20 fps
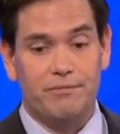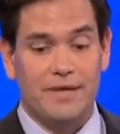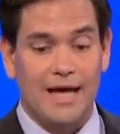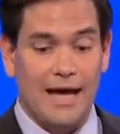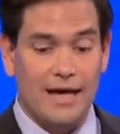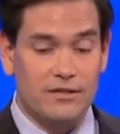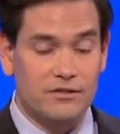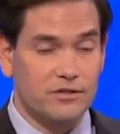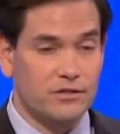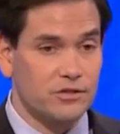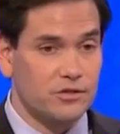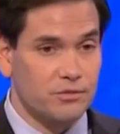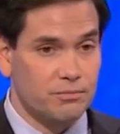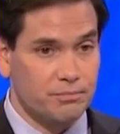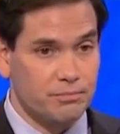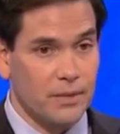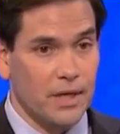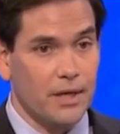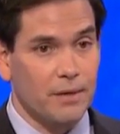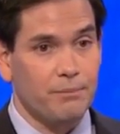taxes
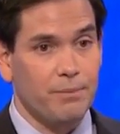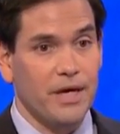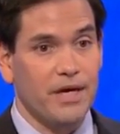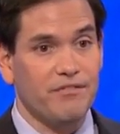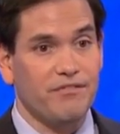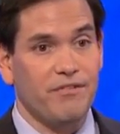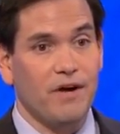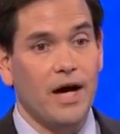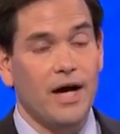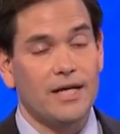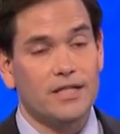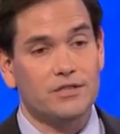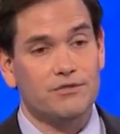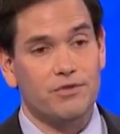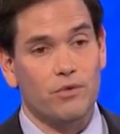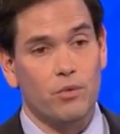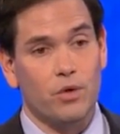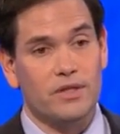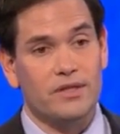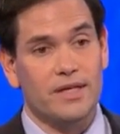and pay
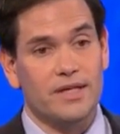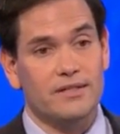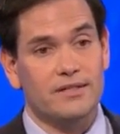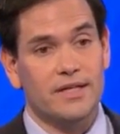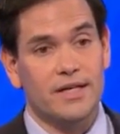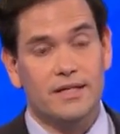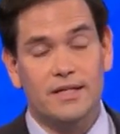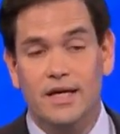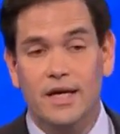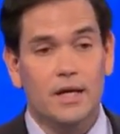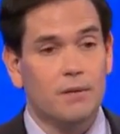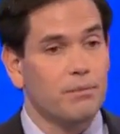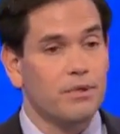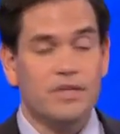fines for what they did.